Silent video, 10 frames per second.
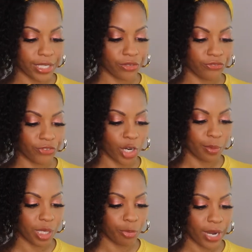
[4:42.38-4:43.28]
so
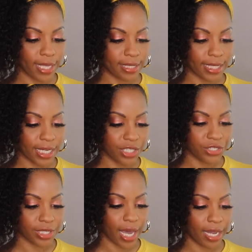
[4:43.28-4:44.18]
firmly press each
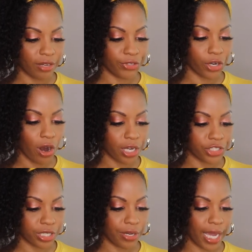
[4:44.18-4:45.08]
side of your hard
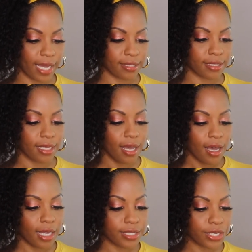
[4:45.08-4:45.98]
shell case
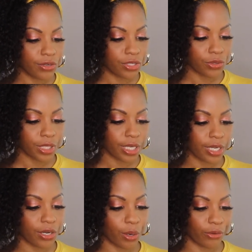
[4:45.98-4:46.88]
until you
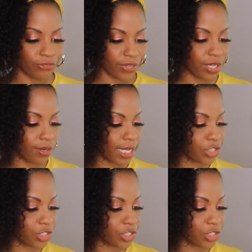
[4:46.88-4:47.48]
hear or feel a